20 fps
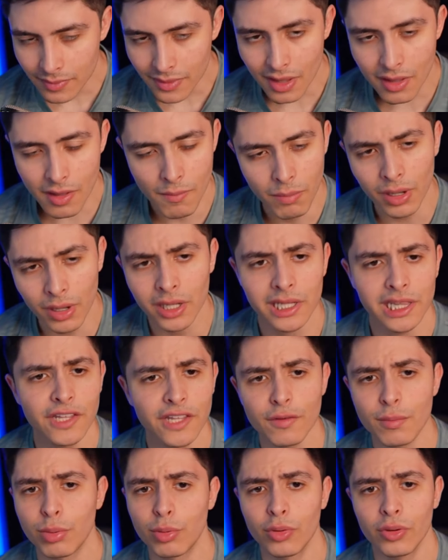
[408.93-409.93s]
But
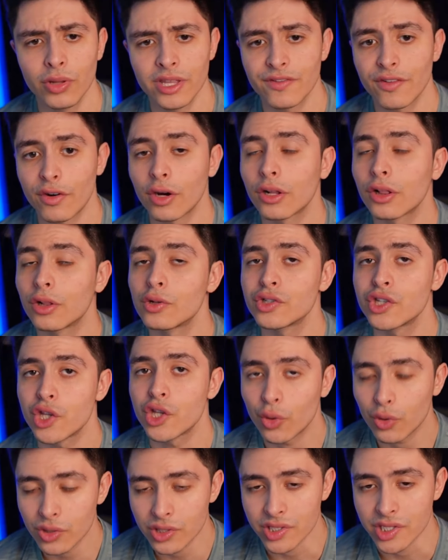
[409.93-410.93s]
Liverpool, they've already closed the
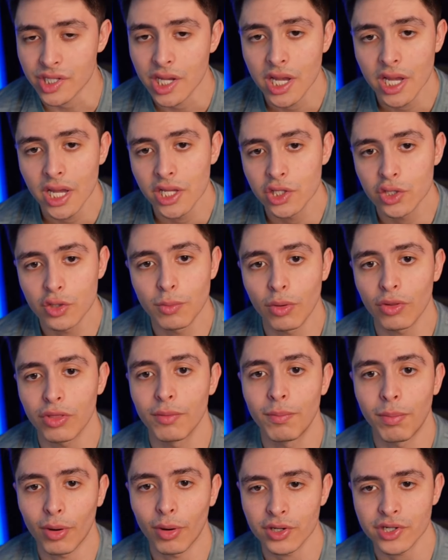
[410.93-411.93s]
doors to both
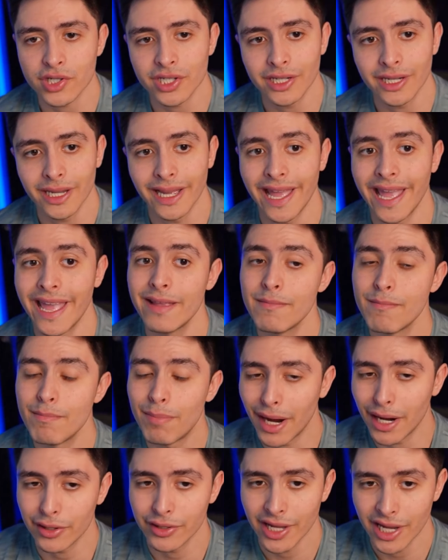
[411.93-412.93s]
Barca and
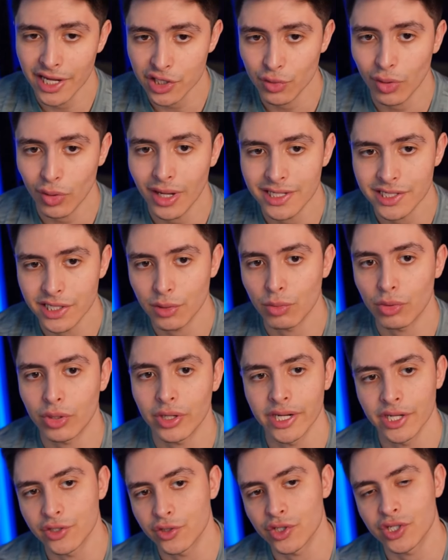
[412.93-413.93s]
Bayern as well, as they weren't
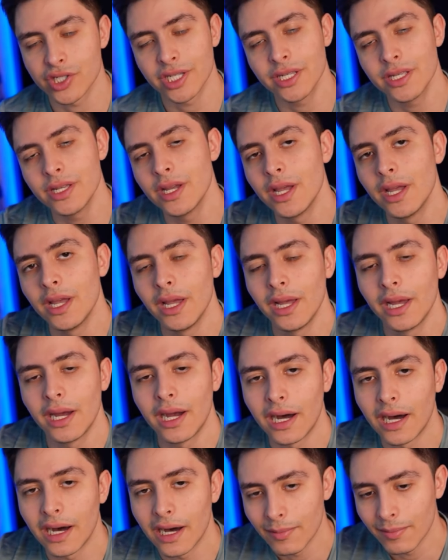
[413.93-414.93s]
interested.
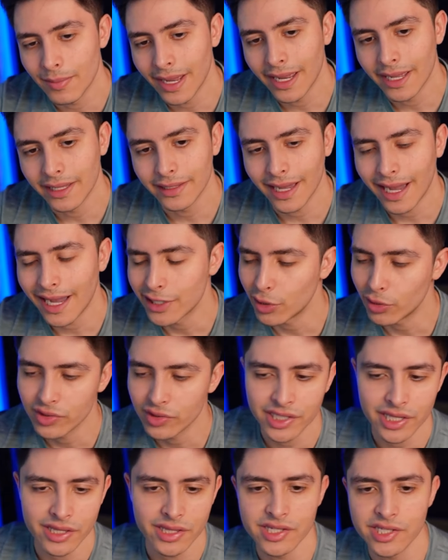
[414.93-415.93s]
And I don't
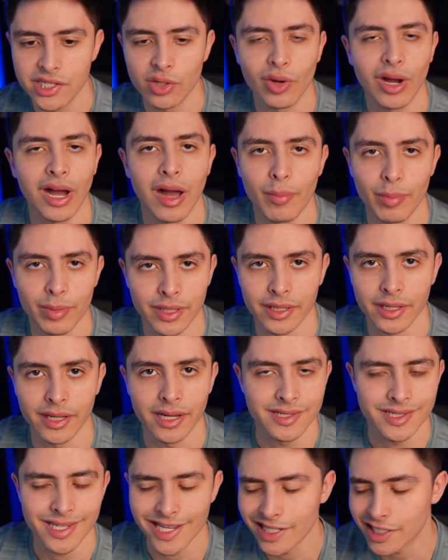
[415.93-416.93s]
see this deal happening, guys,
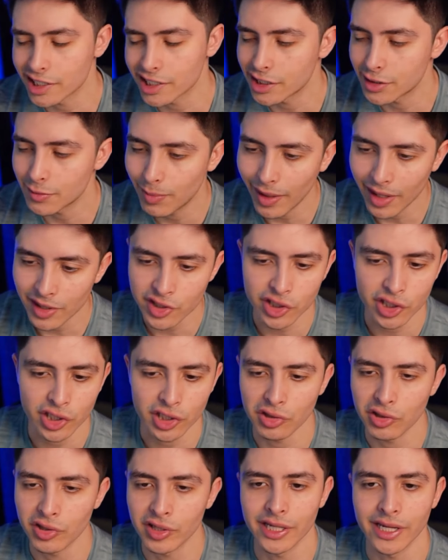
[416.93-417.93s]
especially
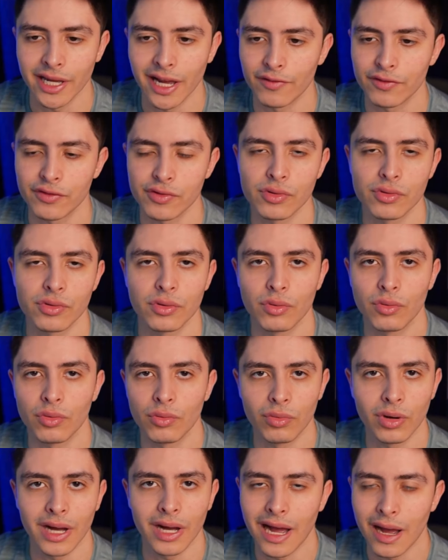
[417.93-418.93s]
looking after
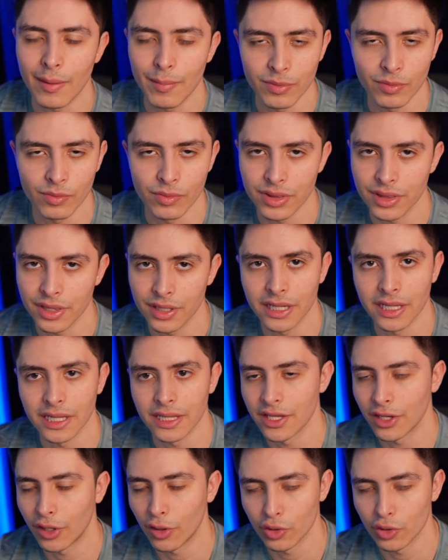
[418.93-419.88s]
what happened with Diego